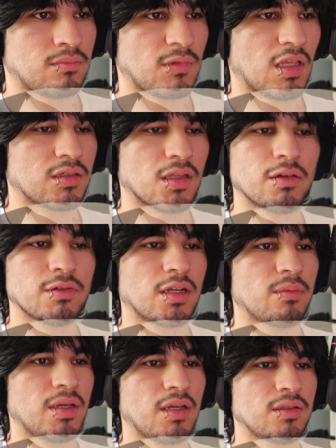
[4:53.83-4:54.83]
That's all over
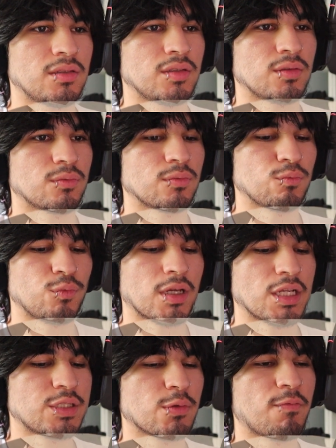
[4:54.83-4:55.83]
now, man. We
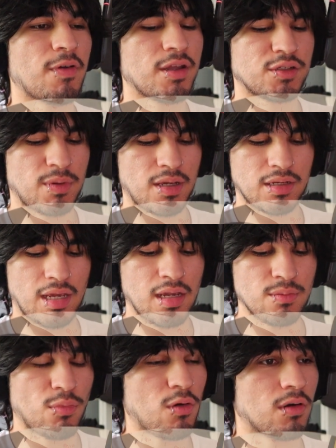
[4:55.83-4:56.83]
got your revenge, man,
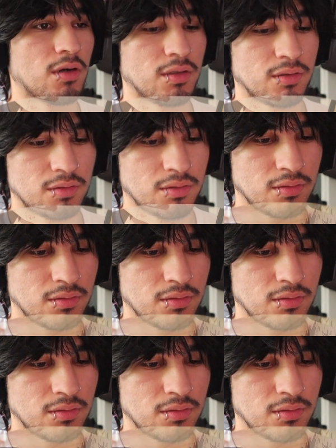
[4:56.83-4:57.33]
and more.